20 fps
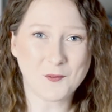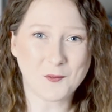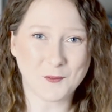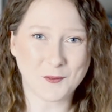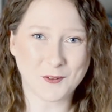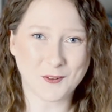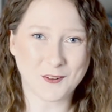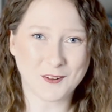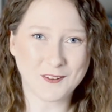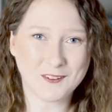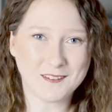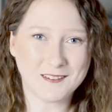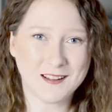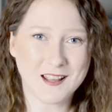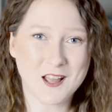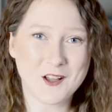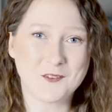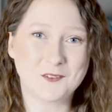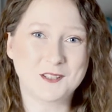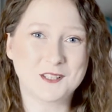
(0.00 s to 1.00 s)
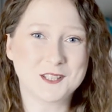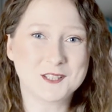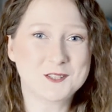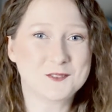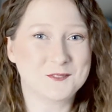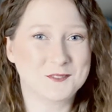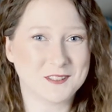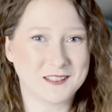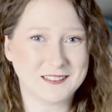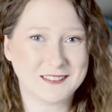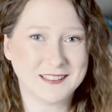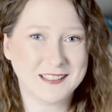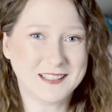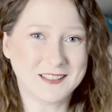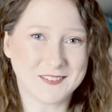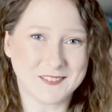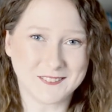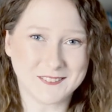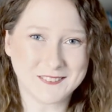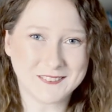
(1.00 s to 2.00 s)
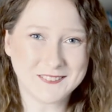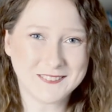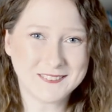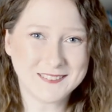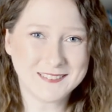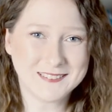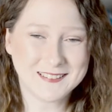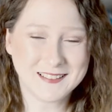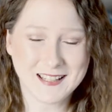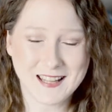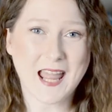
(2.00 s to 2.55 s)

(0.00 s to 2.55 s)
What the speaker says: order, which is really cool.